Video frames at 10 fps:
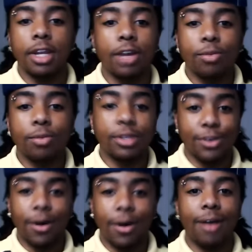I don't really
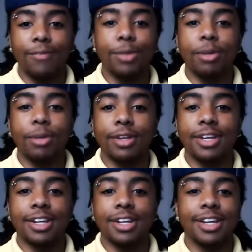know how I feel about
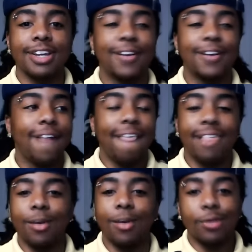that. Like,
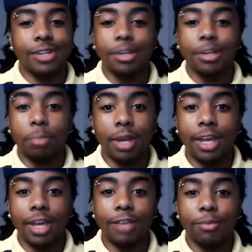that wasn't the
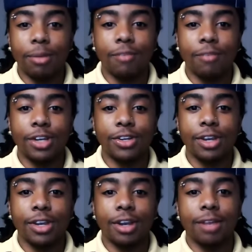plan for my facial
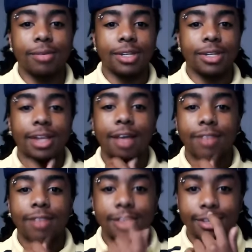hair. It was just to have
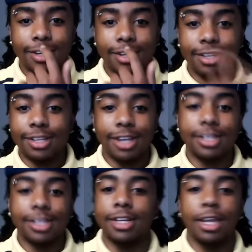this and this, not
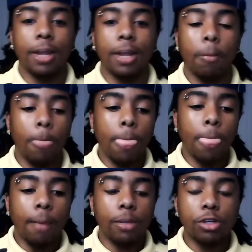to connect.
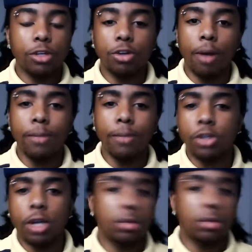But, you know, I'm gonna
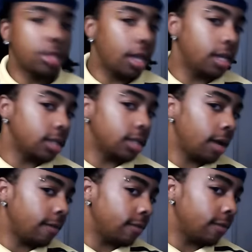try new things.
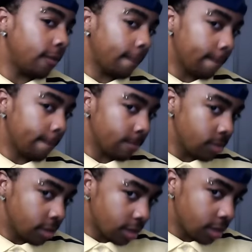
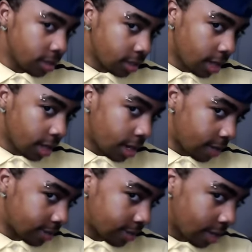Just say I
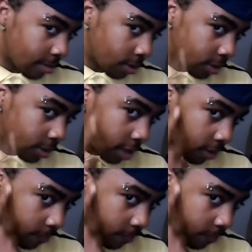have sideburns now.